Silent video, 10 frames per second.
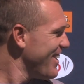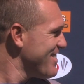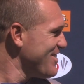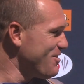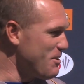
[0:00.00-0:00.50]

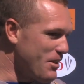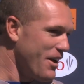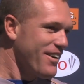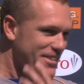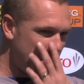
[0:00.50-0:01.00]
He's an ordinary
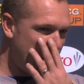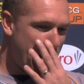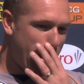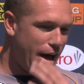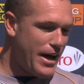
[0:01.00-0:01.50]

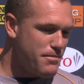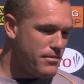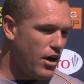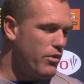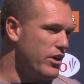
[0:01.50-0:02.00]

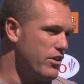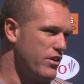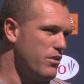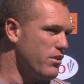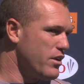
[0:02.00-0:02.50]
bloke. You
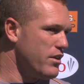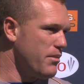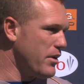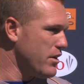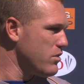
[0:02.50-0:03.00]
do. You want it.
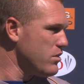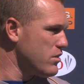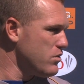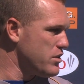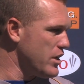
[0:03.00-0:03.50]
I mean,
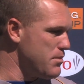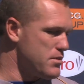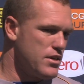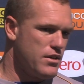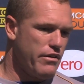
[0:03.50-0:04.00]
good
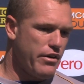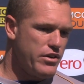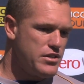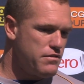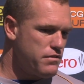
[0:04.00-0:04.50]
teams are
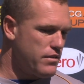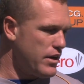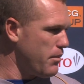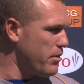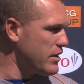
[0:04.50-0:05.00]
aggressive,
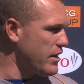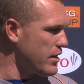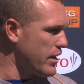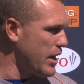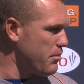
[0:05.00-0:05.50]
and they
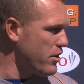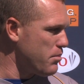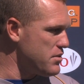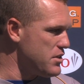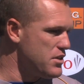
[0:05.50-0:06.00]
take the game to the
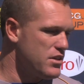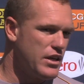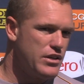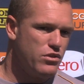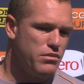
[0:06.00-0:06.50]
opposition,
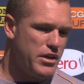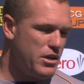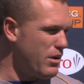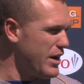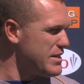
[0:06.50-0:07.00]
and they do it in
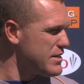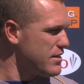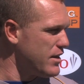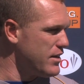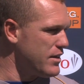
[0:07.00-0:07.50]
many
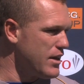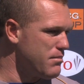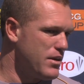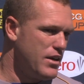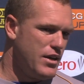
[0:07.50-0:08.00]
ways.
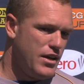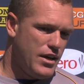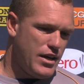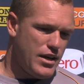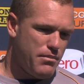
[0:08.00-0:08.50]
And
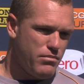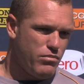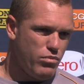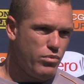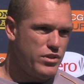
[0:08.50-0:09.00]

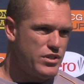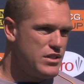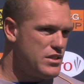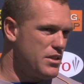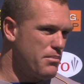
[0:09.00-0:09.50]
we're
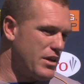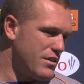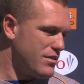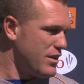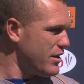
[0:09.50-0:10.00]
teaching them
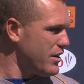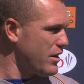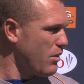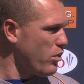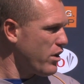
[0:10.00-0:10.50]
that, you know, you
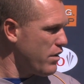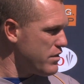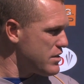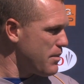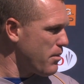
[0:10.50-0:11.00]
don't want to
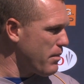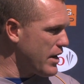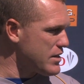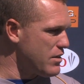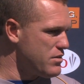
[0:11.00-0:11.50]
overstep the
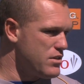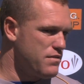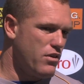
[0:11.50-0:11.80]
mark, so it's just